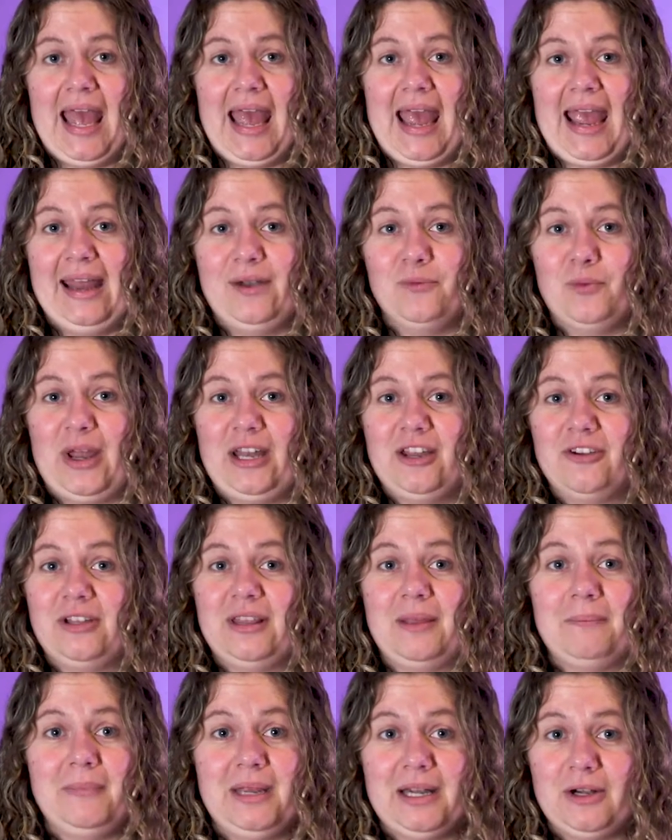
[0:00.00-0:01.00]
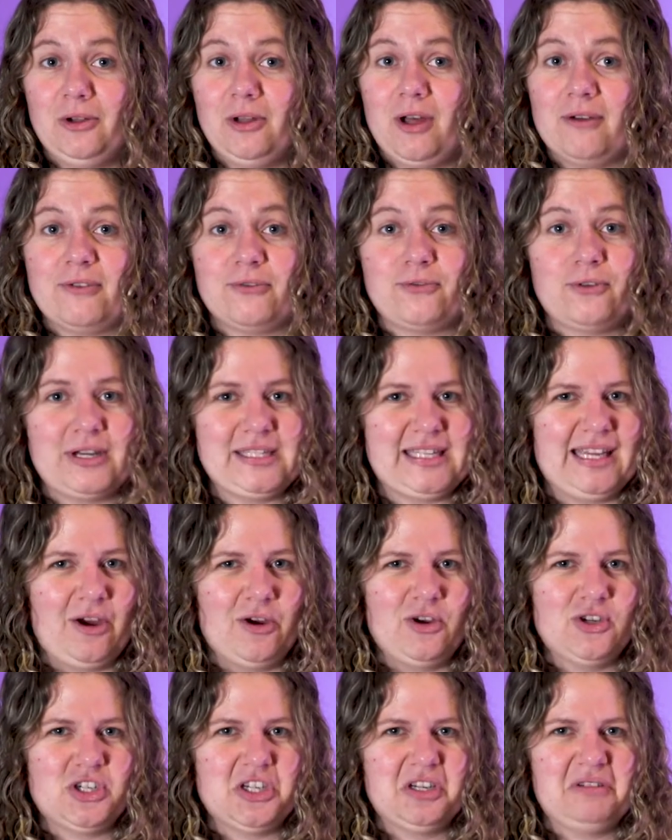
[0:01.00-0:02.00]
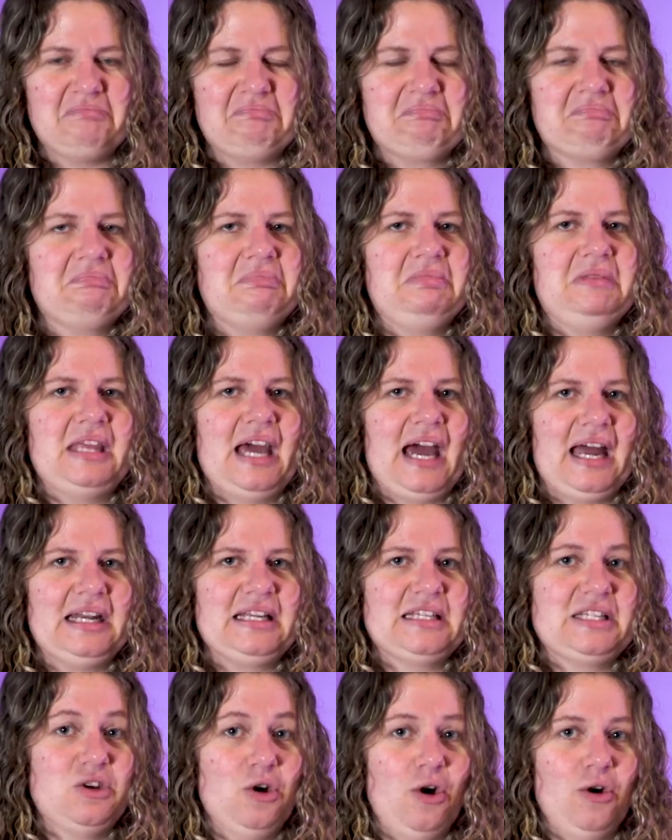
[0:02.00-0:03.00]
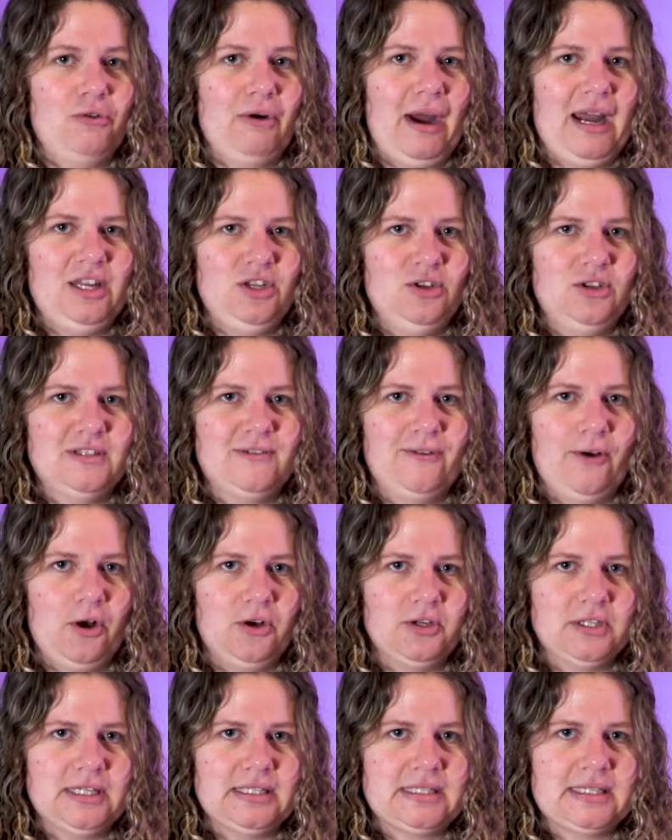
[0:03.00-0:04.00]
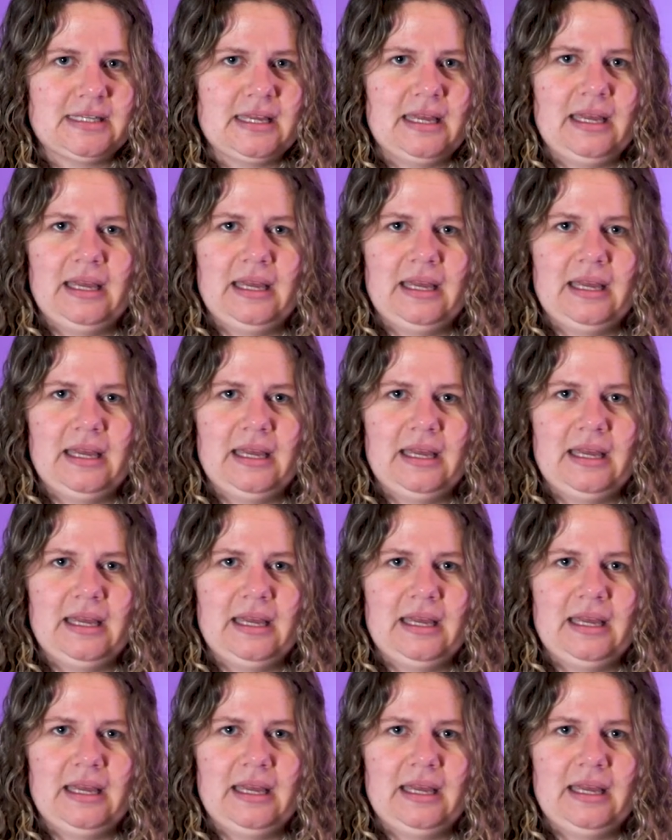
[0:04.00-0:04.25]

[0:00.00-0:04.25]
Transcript: And when you're in the middle of a freezing ocean, that is not great news for otters.